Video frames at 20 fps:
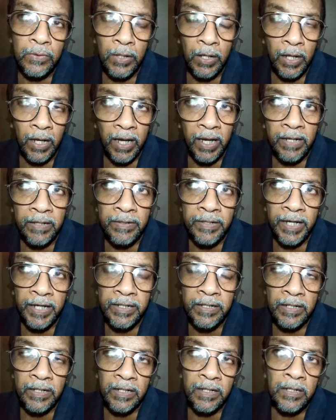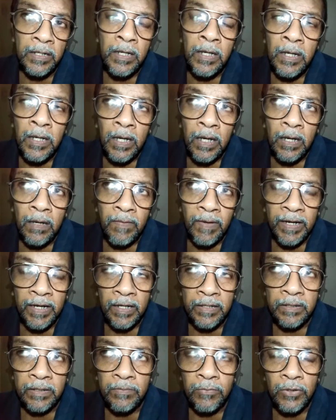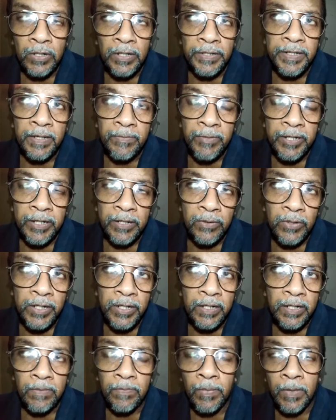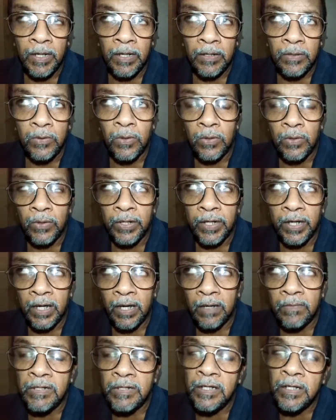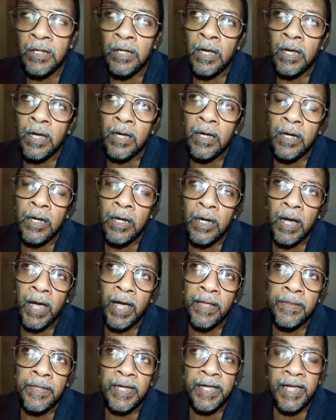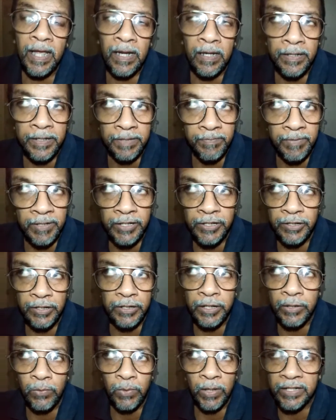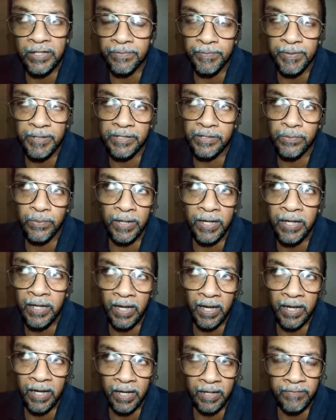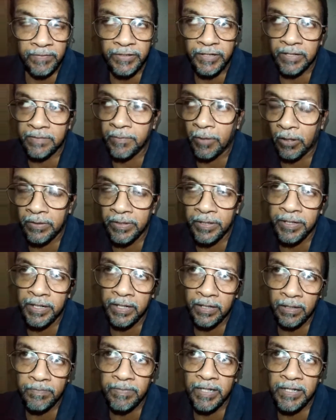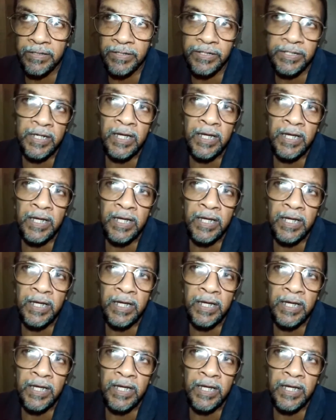and then Vanathamulla, Dematagoda, Kolonnava, and the Kalani Bridge new expressway which has already commenced